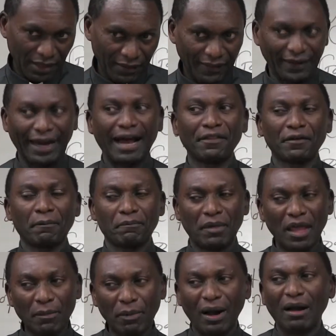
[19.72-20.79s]
That other
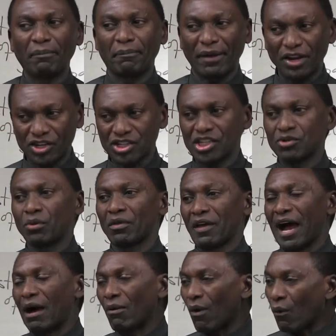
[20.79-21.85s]
people are patient with
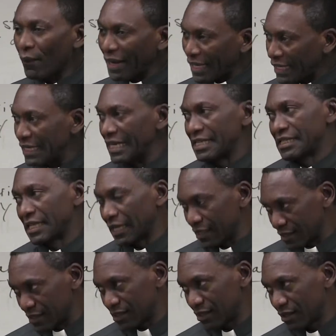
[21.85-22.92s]
our
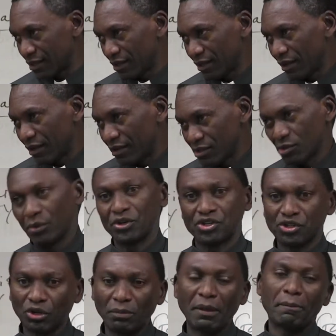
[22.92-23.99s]
weaknesses. So we
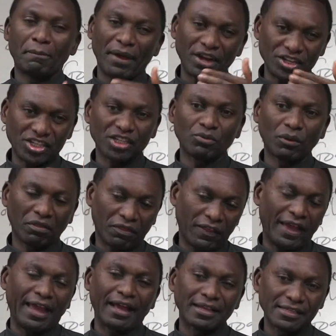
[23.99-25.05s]
should be patient with
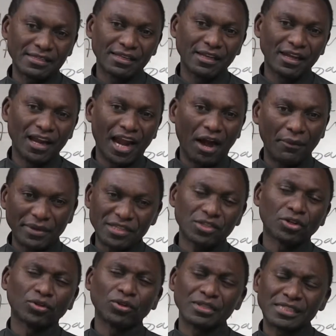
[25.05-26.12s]
theirs.
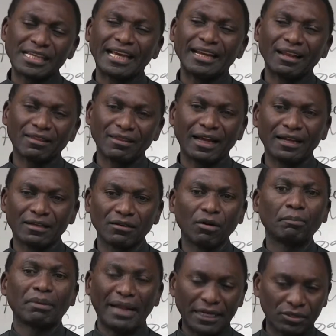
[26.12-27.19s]
Aristotle said that,
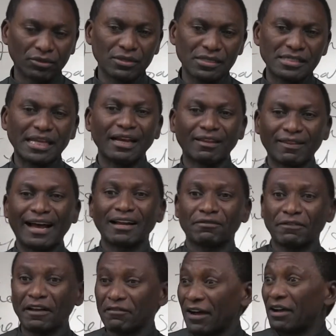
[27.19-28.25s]
or Plato said that
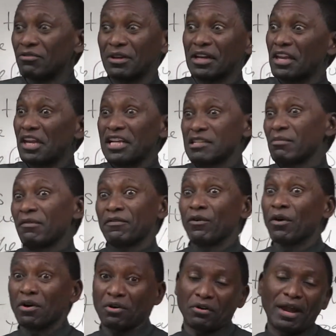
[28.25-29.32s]
500 years
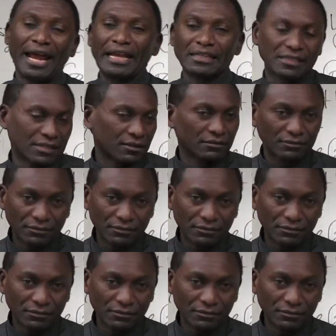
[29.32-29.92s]
before Christ.